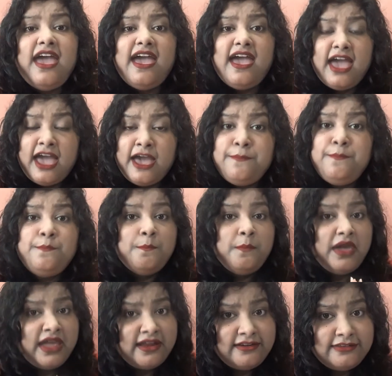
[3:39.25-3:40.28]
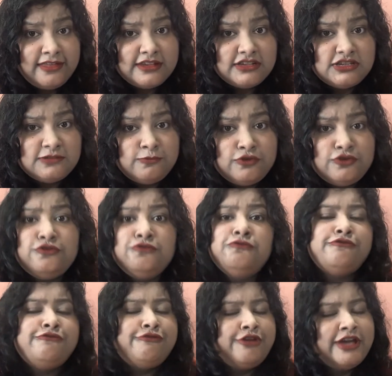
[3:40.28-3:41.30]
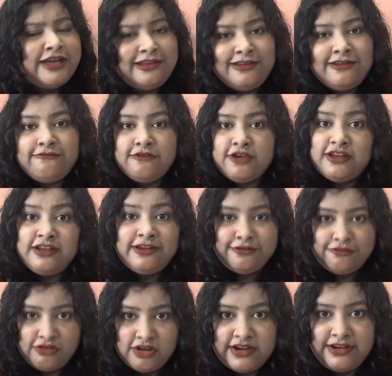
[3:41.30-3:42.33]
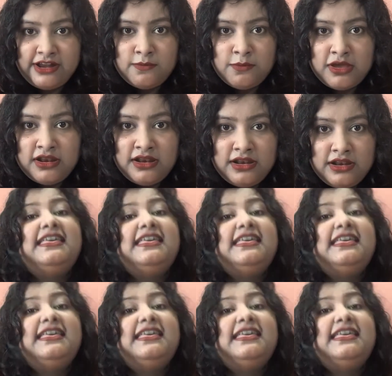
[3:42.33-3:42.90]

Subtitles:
have made this book really, really relatable.